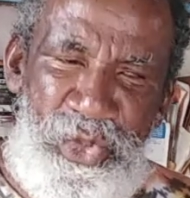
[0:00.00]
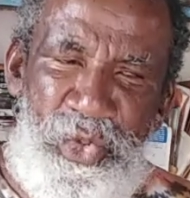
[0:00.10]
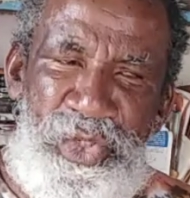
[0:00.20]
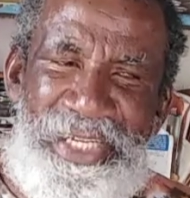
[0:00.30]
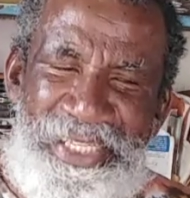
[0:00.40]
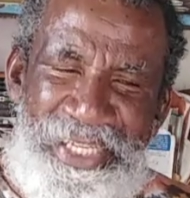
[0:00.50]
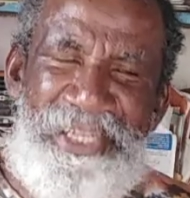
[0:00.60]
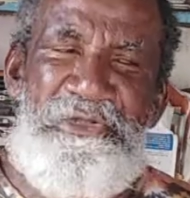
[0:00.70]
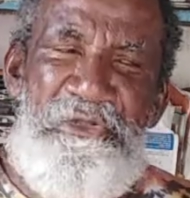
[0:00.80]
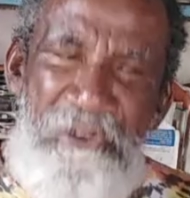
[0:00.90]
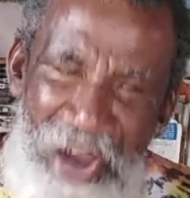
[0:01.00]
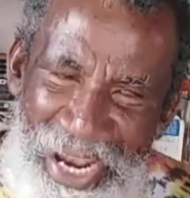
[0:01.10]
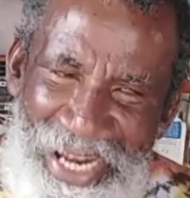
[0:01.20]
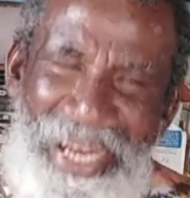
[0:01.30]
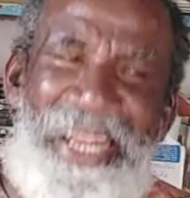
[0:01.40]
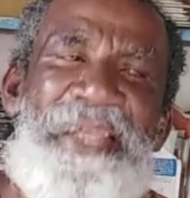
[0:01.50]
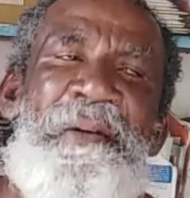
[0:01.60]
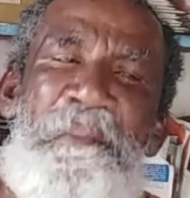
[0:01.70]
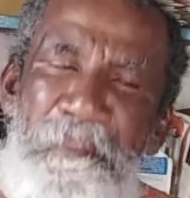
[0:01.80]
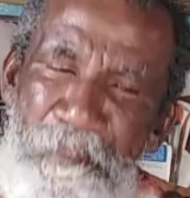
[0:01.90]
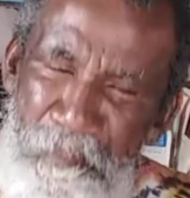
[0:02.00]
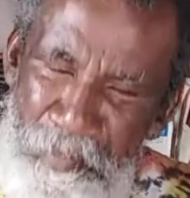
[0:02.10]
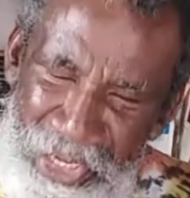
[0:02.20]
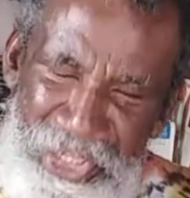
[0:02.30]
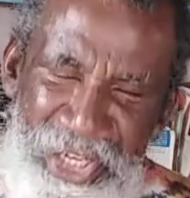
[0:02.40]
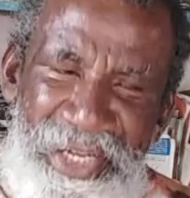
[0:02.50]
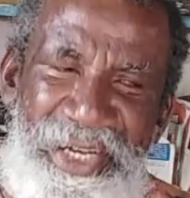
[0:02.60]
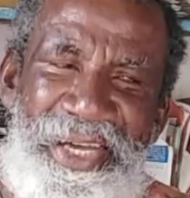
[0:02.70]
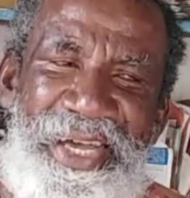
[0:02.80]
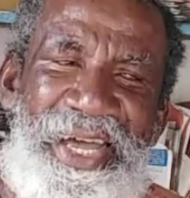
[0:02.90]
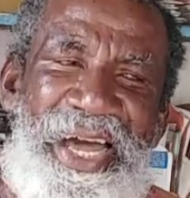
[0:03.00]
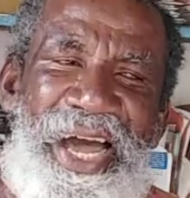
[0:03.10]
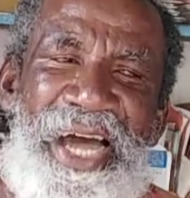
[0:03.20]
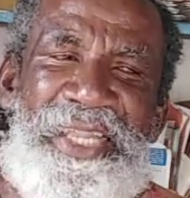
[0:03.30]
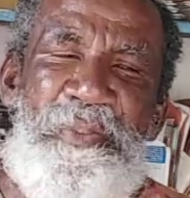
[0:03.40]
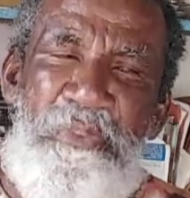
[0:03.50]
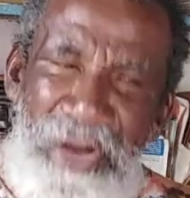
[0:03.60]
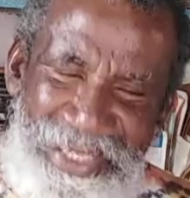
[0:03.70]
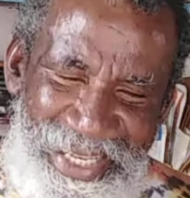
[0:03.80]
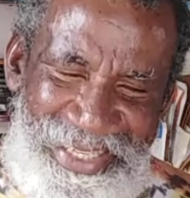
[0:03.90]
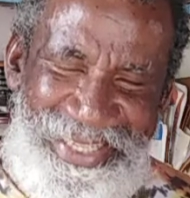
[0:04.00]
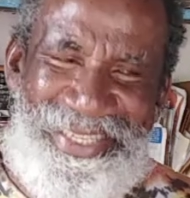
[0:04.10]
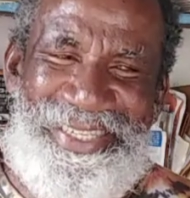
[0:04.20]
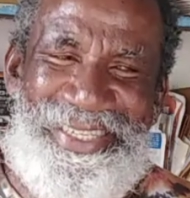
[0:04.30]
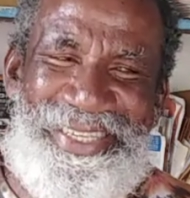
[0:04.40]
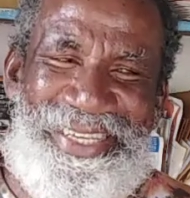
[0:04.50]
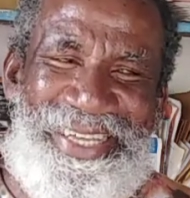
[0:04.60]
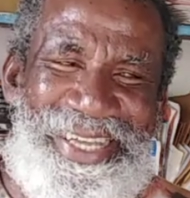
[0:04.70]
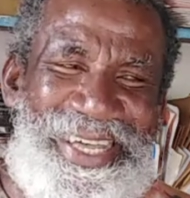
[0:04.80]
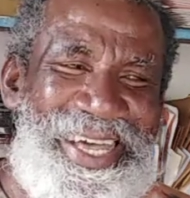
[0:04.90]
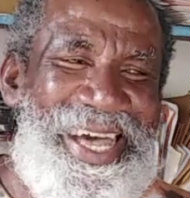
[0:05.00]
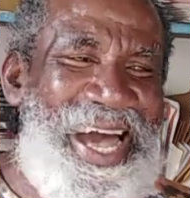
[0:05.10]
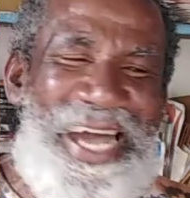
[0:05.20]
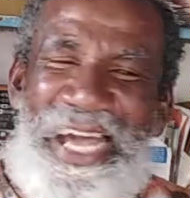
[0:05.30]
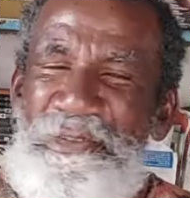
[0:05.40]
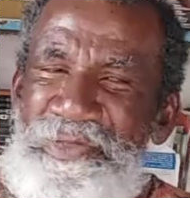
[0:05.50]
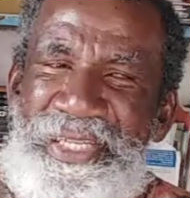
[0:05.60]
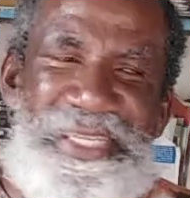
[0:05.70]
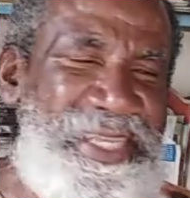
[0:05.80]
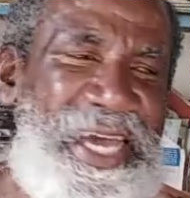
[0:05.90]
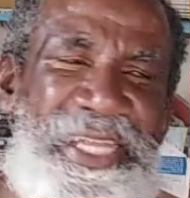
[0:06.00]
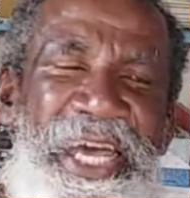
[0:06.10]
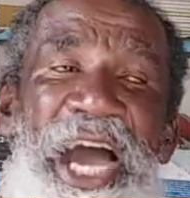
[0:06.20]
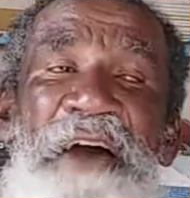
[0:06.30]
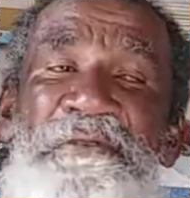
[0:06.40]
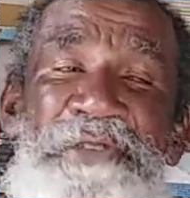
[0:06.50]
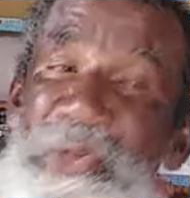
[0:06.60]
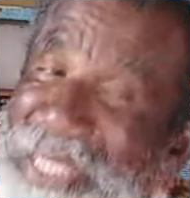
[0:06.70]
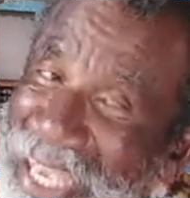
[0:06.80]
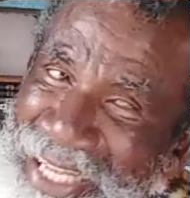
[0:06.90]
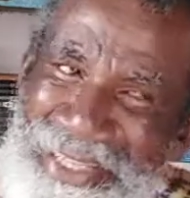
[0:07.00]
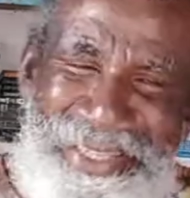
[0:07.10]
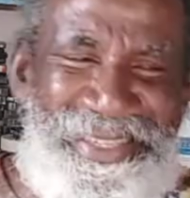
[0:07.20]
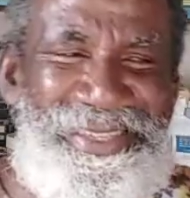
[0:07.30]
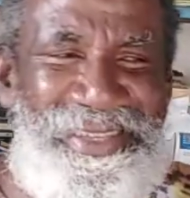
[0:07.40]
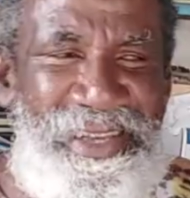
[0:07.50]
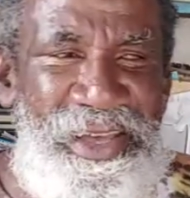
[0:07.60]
to getting the real picture and the process, I have to decide a few things.